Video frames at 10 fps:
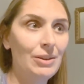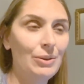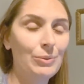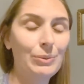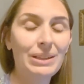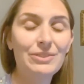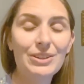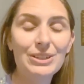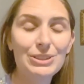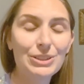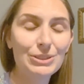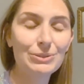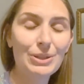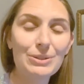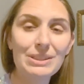We live on a dirt
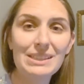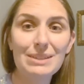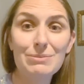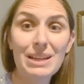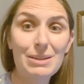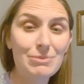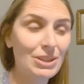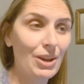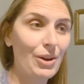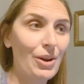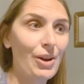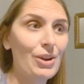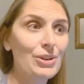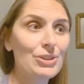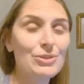road. Sometimes
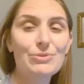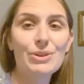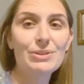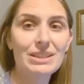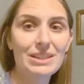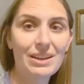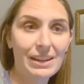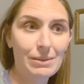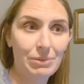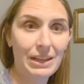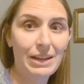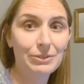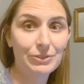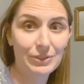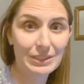our dirt road does not get plowed
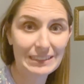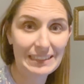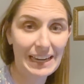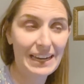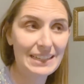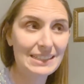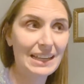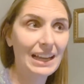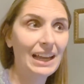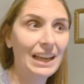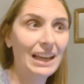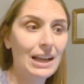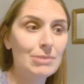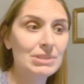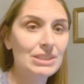for days.
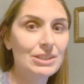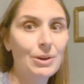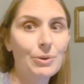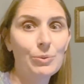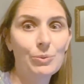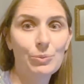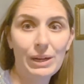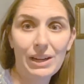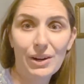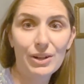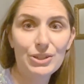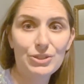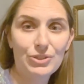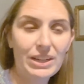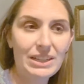So we are
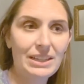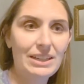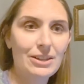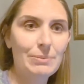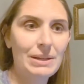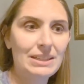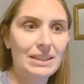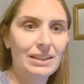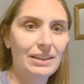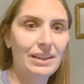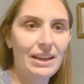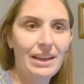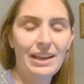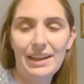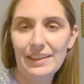stranded here basically,
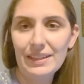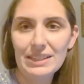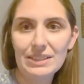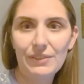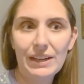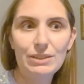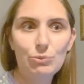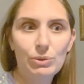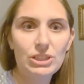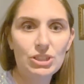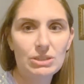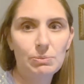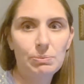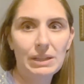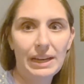and that's fine. We
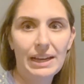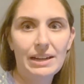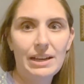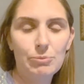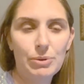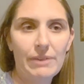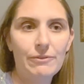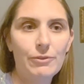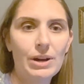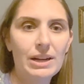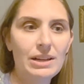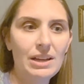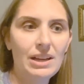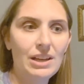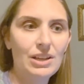just plan and prep for it.
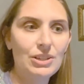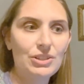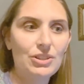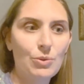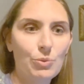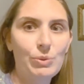So